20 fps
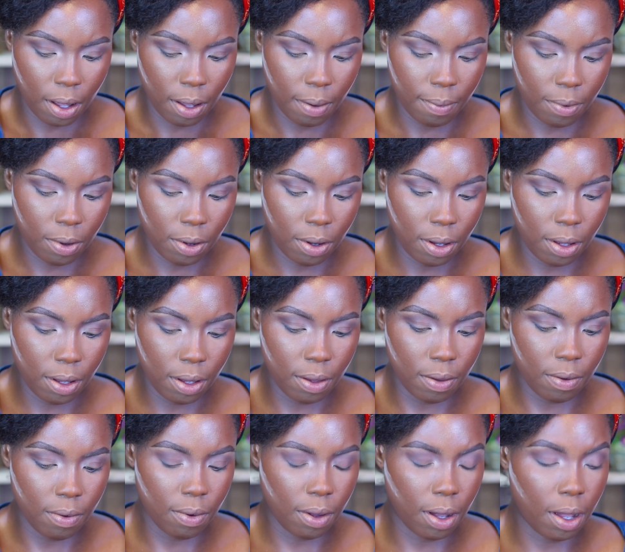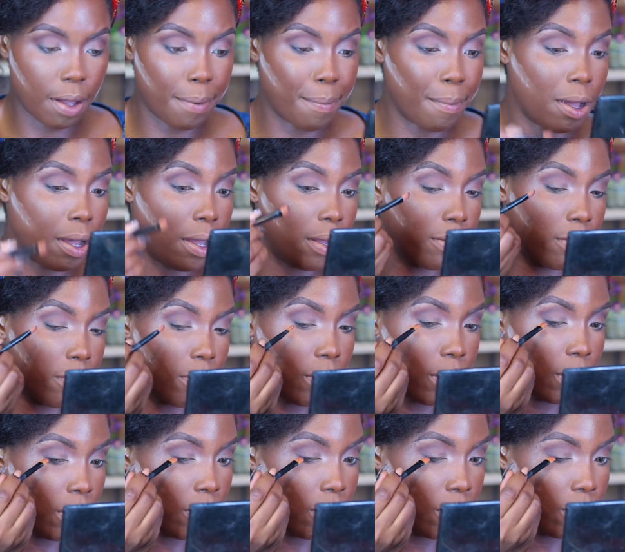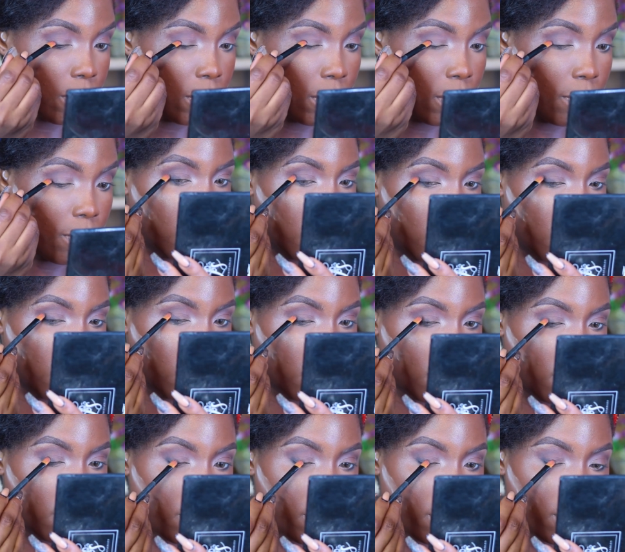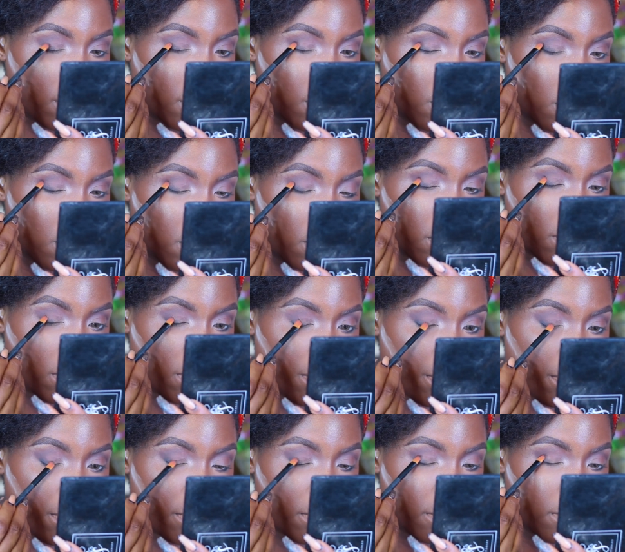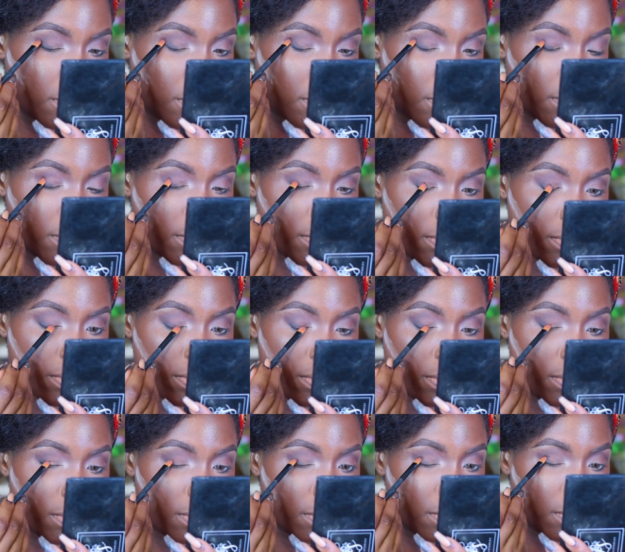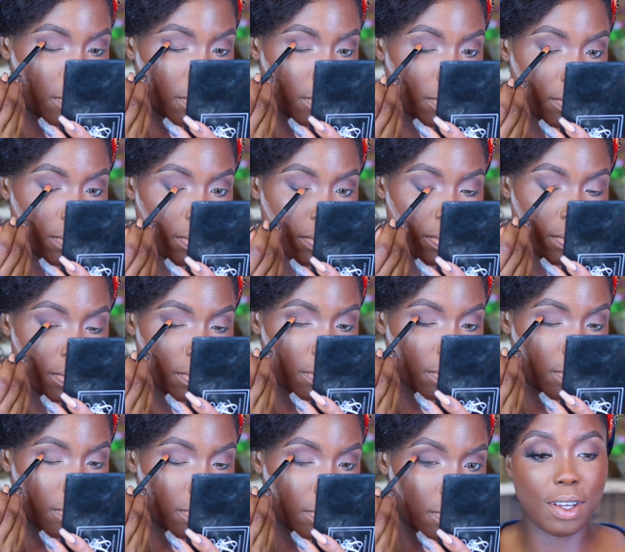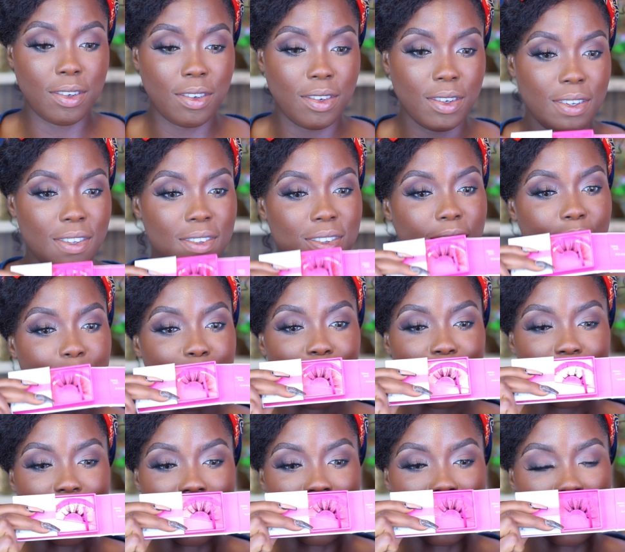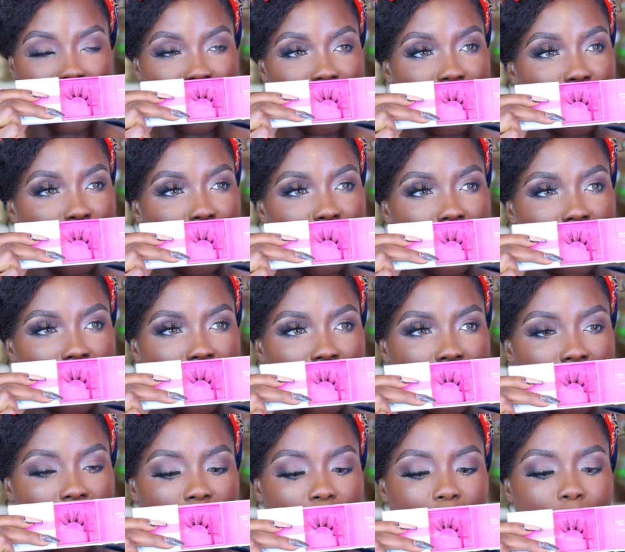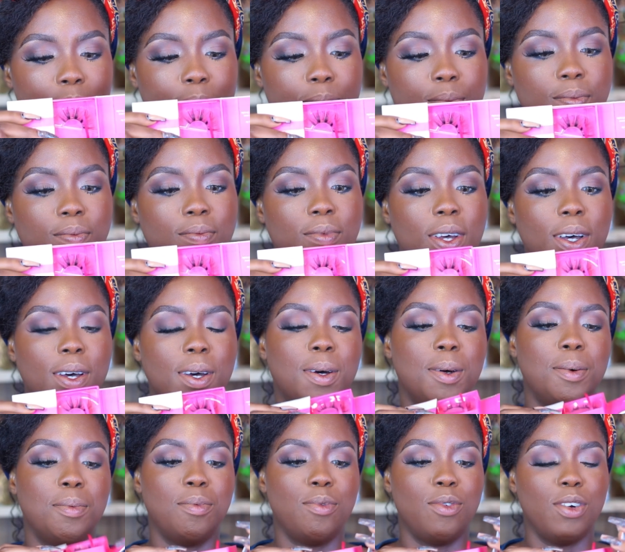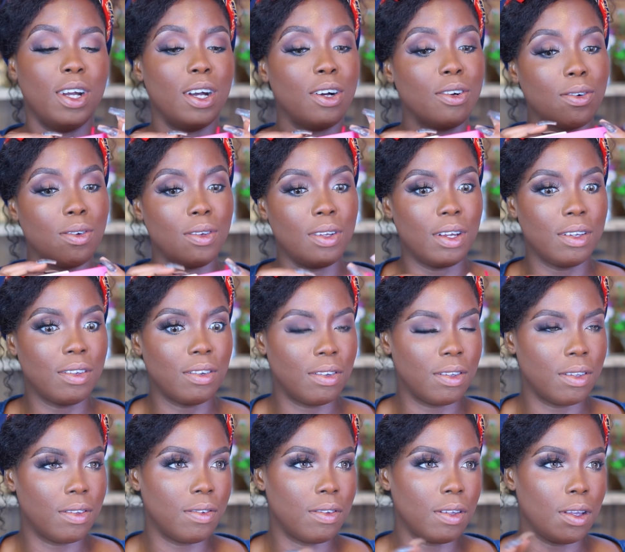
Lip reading: I'm going into Ama and grayish, and I'm just going to stand out in the outer corner. Lashes, I'm using these ones from RIAKU Lashes.